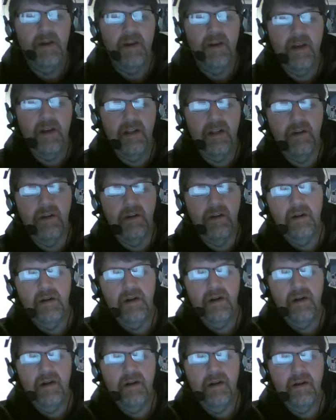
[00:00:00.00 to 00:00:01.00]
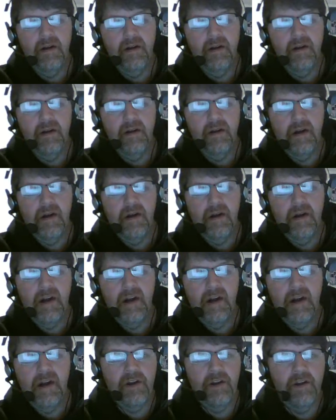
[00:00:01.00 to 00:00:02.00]
Hello,
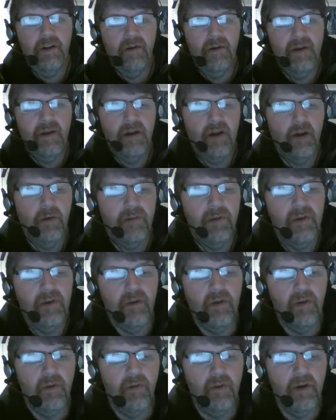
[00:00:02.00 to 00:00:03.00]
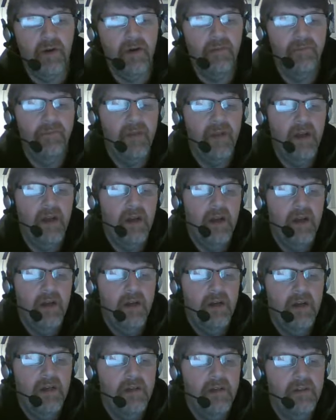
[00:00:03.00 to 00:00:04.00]
how are you doing? Hope you're doing well.
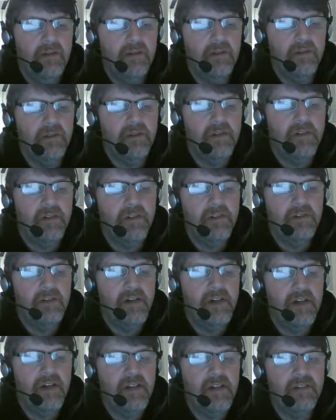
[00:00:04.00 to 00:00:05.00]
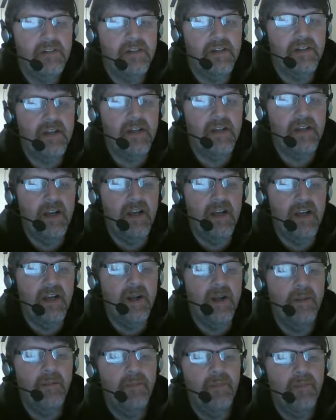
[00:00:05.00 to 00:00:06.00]
So we're going to try this
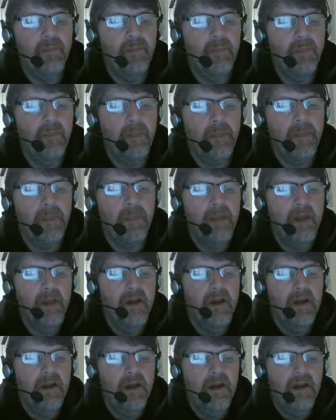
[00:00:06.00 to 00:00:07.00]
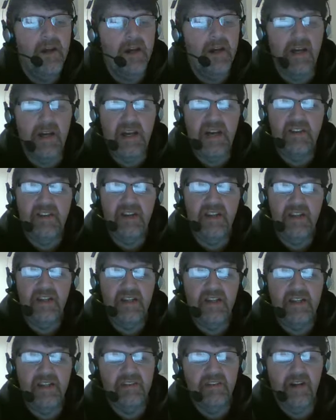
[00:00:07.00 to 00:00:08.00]
again.
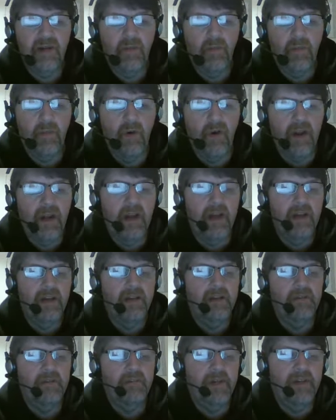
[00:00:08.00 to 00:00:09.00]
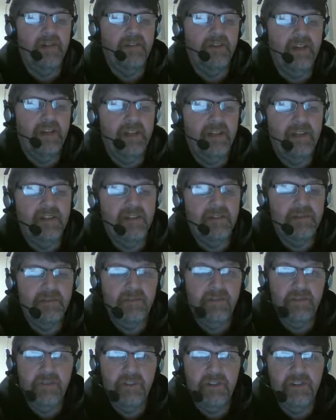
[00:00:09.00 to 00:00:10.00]
Evidently it stopped working, but if it ended up
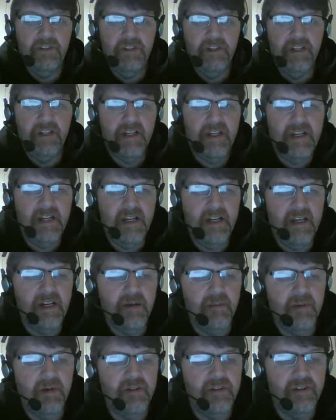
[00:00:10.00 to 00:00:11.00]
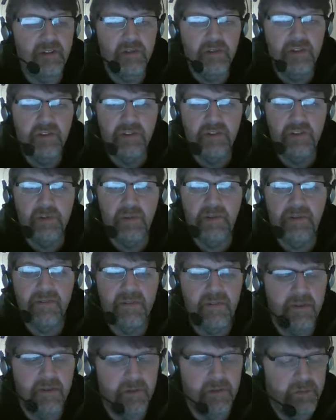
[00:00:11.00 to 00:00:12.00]
doing it again, I'll probably just switch over to my
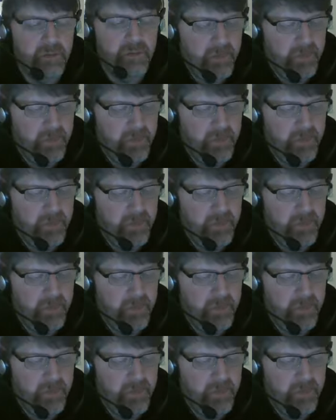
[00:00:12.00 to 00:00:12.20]
phone.